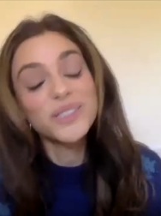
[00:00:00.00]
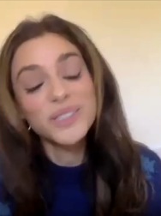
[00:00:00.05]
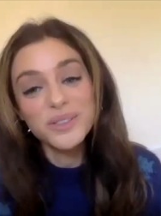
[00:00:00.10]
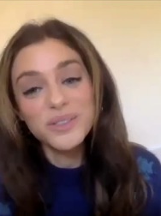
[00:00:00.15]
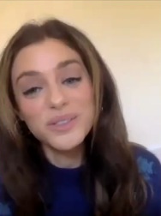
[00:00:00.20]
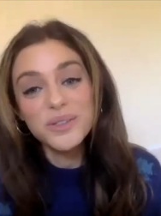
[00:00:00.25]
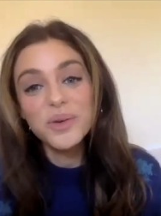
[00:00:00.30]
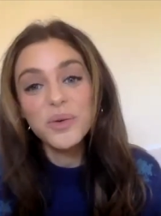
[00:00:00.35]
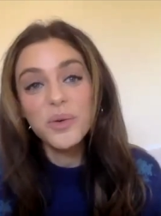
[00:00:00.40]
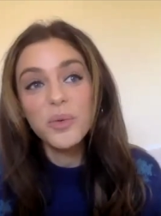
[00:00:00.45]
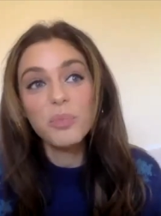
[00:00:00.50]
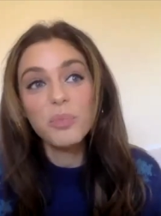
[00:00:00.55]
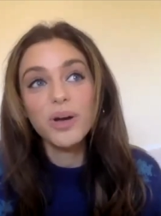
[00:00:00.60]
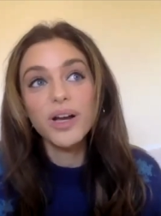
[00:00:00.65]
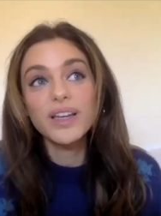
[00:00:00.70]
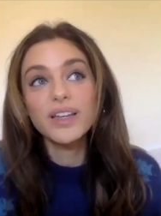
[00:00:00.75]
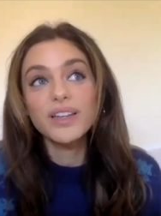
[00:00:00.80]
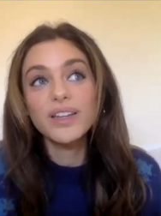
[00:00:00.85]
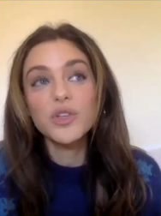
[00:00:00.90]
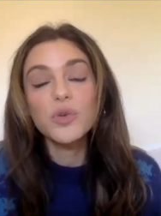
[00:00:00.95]
to do
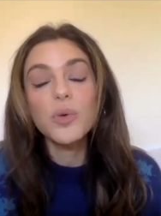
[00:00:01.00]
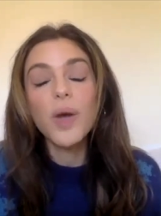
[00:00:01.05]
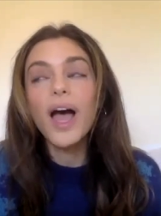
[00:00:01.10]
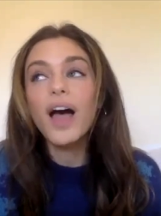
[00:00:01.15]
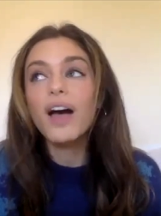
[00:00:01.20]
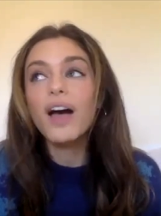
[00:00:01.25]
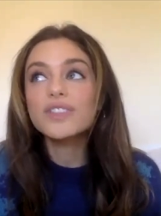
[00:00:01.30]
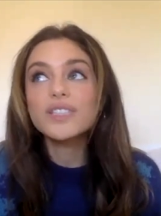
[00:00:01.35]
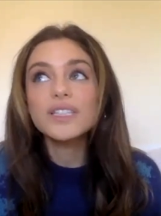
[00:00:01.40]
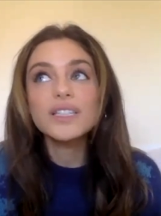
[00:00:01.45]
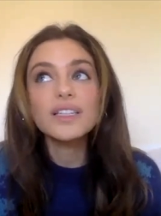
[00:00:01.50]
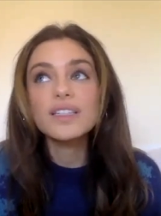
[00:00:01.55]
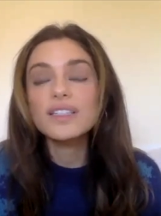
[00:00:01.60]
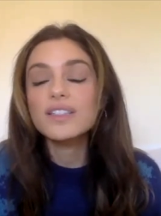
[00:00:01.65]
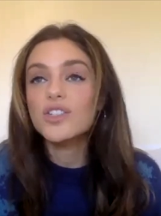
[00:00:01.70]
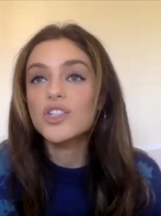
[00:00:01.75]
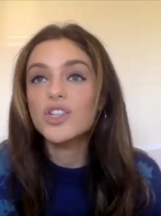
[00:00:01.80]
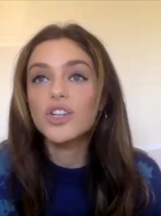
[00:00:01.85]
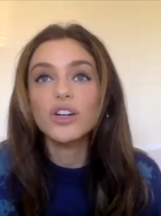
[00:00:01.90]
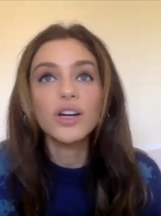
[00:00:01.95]
but you have to
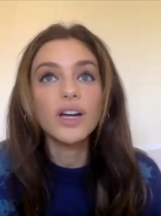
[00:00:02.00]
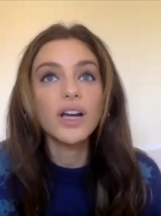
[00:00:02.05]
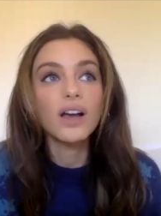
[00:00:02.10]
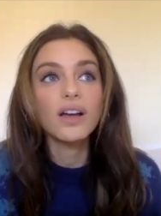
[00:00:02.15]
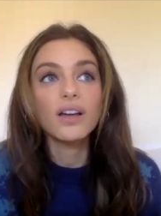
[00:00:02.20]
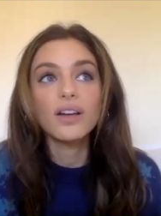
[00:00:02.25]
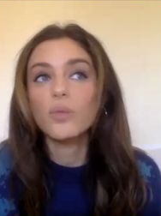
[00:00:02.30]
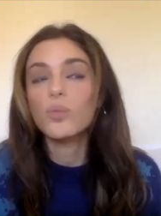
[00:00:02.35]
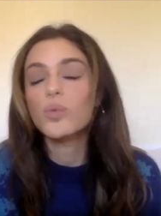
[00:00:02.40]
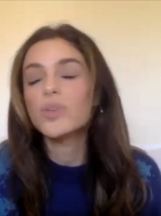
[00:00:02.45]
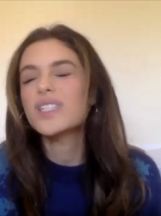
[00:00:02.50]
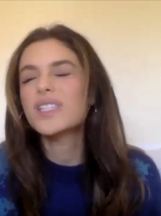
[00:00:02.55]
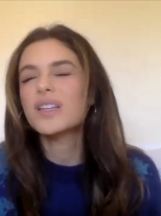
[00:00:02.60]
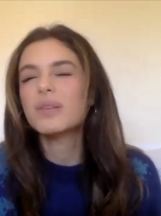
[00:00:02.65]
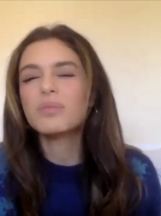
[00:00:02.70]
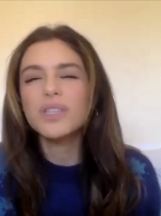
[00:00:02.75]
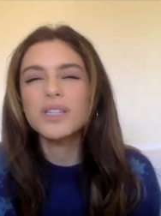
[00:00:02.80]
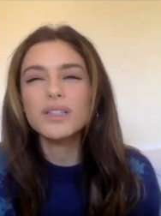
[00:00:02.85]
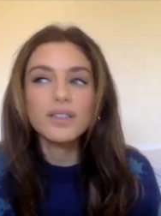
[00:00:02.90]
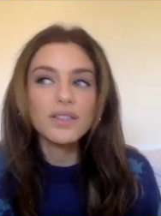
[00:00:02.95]
listen to your gut and when
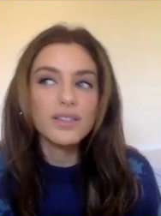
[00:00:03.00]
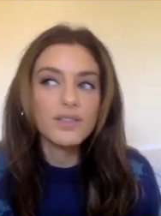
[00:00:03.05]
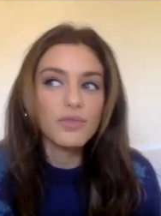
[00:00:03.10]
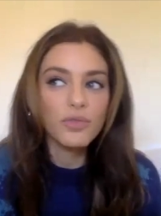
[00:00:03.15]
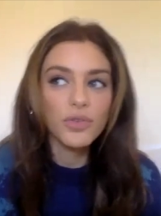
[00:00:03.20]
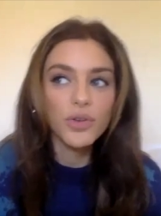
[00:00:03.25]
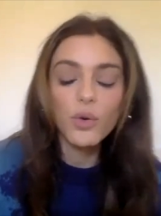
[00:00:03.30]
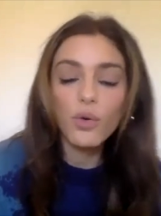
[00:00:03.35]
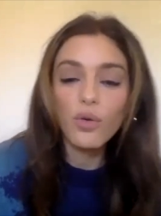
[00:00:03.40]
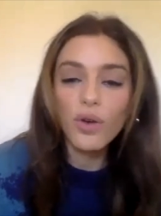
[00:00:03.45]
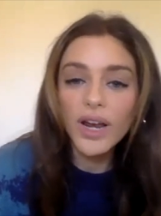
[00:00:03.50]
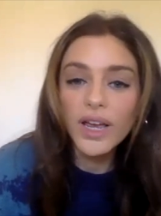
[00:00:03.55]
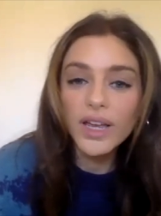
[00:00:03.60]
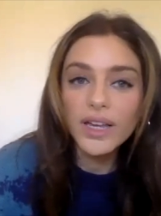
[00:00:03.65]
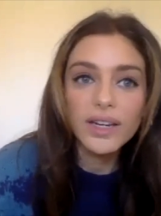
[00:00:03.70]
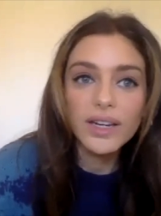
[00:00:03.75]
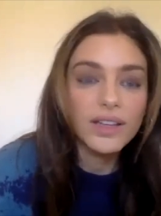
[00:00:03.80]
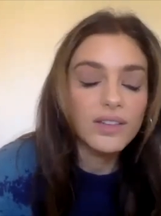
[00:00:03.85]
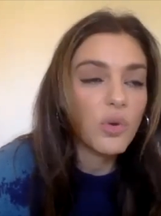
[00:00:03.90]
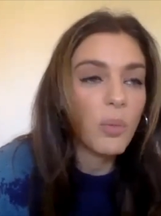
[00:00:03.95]
something doesn't feel
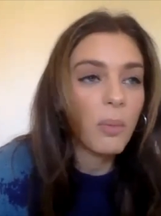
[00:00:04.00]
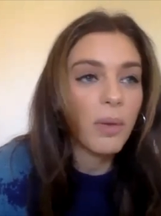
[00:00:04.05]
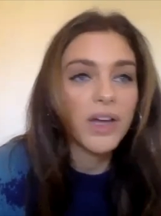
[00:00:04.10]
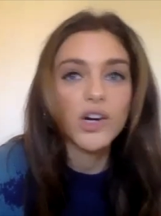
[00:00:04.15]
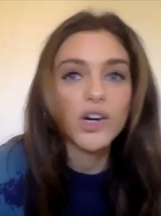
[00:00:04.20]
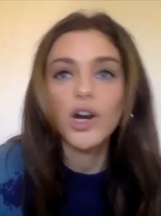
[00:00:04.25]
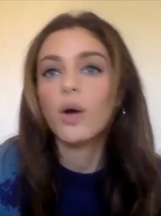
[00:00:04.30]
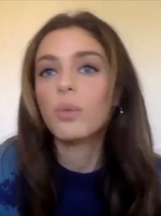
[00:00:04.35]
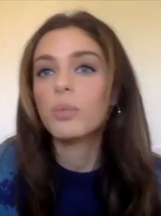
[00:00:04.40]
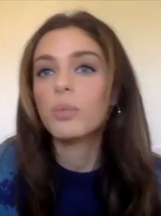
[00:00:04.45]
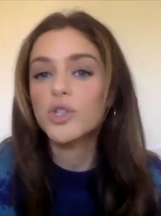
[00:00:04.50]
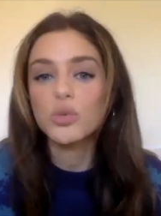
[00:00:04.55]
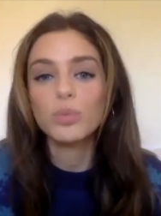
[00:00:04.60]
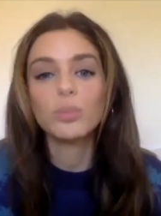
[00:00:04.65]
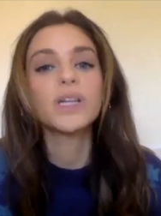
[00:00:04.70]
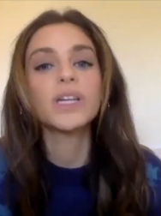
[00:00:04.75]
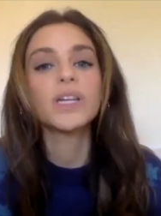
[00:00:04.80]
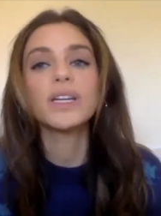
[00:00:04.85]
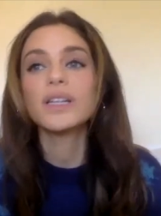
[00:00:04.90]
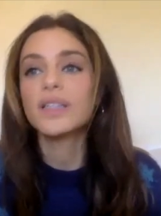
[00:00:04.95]
right no matter how much
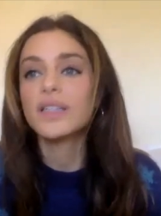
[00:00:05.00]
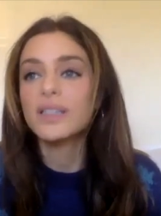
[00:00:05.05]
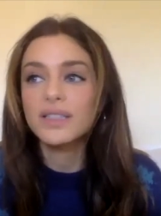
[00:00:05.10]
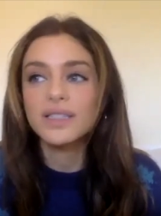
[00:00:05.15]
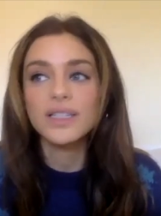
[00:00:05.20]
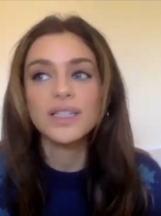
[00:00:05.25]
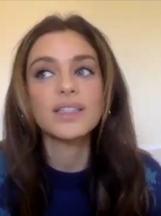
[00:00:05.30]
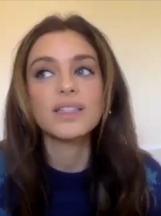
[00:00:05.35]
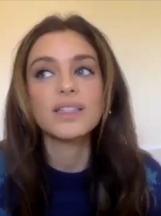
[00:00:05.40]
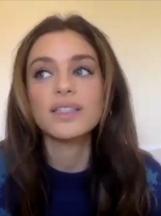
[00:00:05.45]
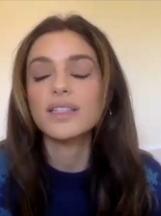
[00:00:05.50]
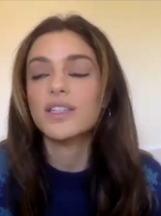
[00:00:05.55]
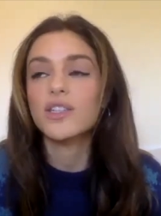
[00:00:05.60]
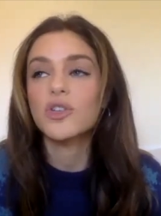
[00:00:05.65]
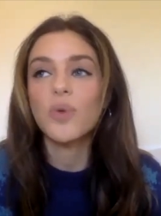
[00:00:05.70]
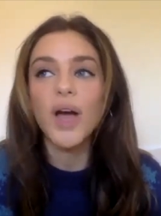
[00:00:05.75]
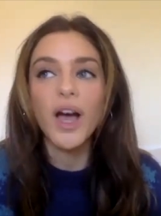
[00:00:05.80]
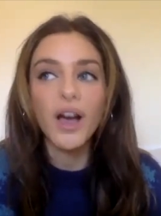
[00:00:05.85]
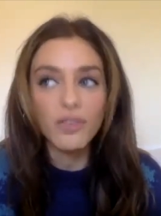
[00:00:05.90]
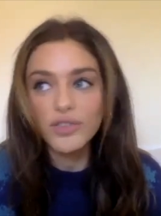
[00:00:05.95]
money it is it's you
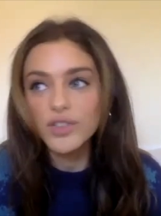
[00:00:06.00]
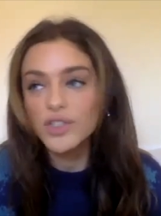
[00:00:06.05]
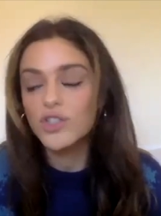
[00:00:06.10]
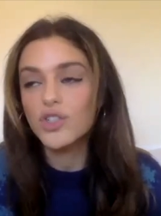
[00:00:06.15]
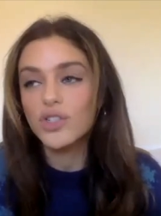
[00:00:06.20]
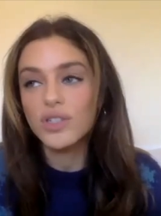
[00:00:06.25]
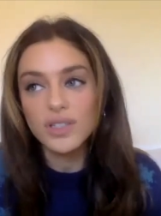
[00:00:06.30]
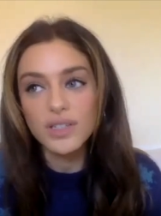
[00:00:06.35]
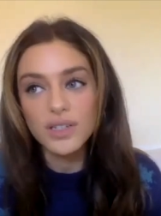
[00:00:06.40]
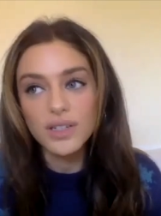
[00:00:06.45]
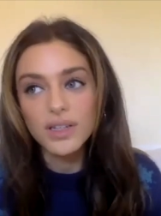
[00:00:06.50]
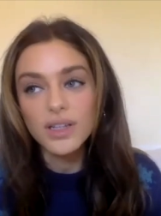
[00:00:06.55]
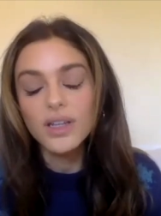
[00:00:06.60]
have to just